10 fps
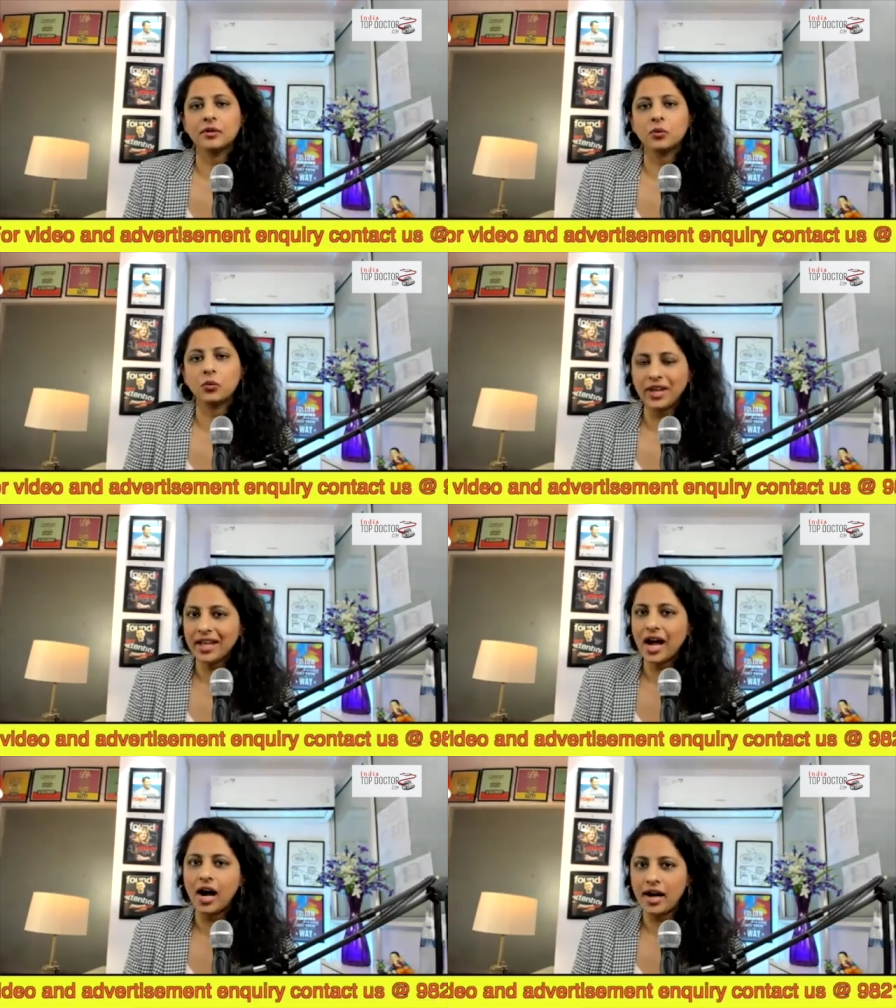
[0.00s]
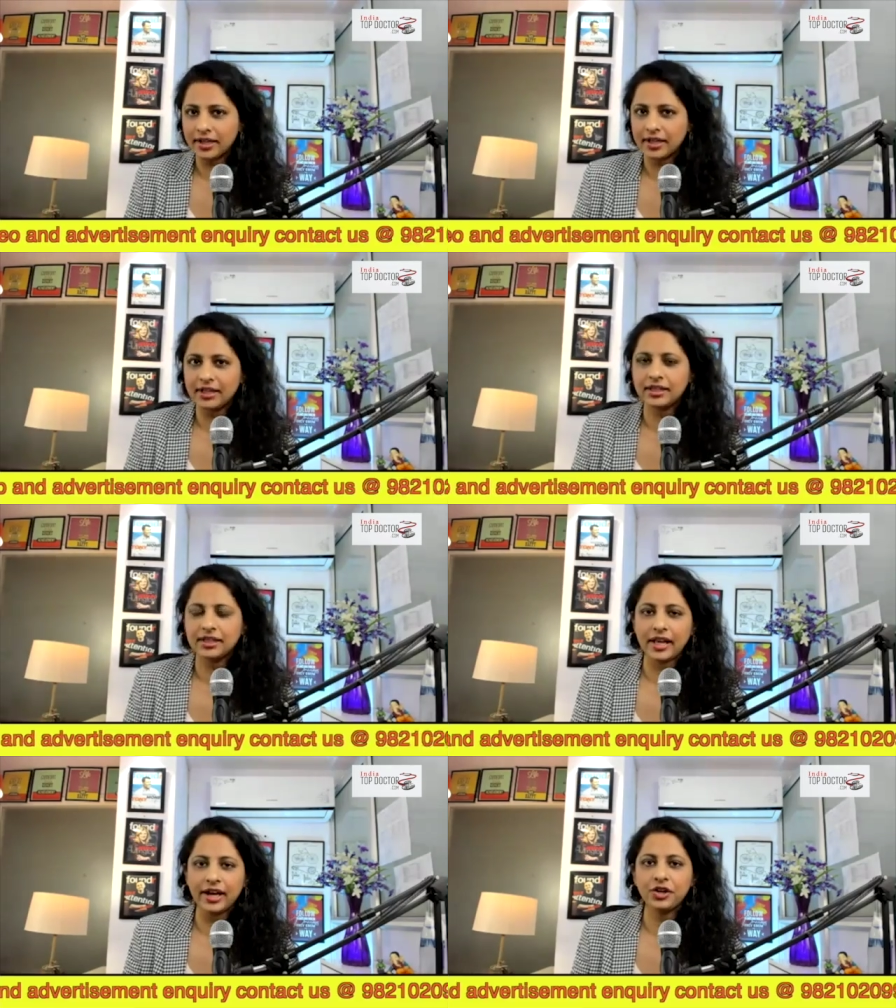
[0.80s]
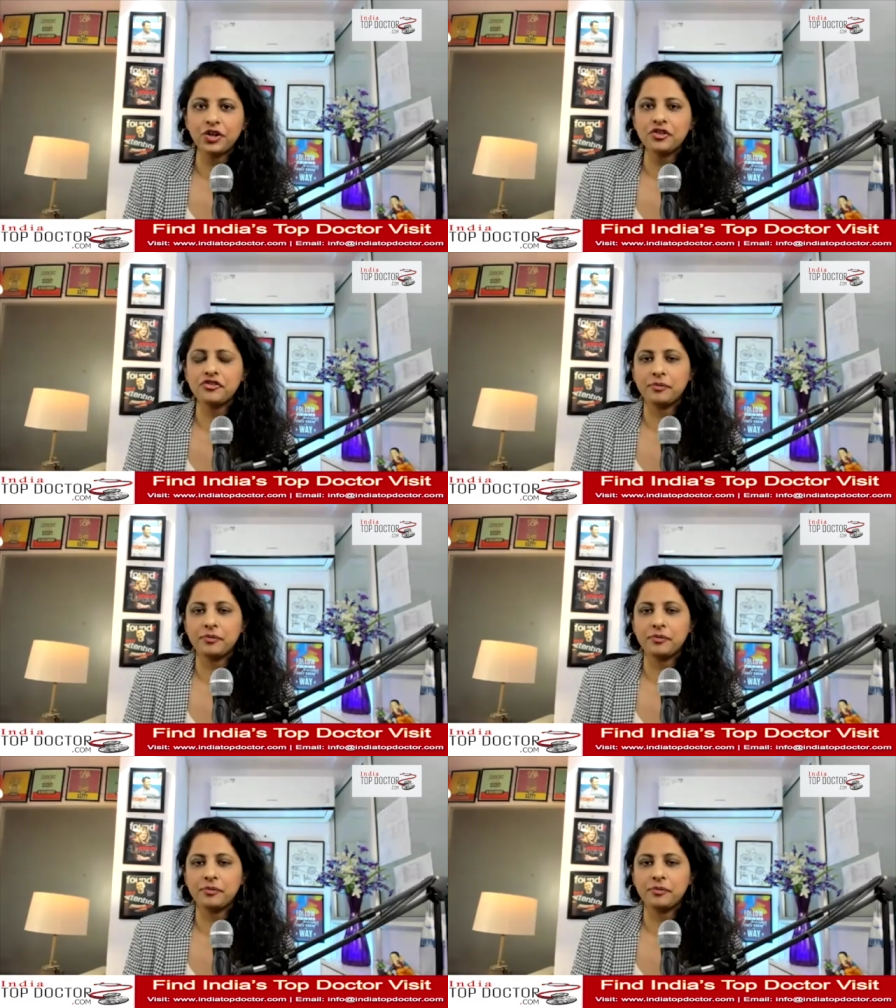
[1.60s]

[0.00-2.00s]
we are in the line of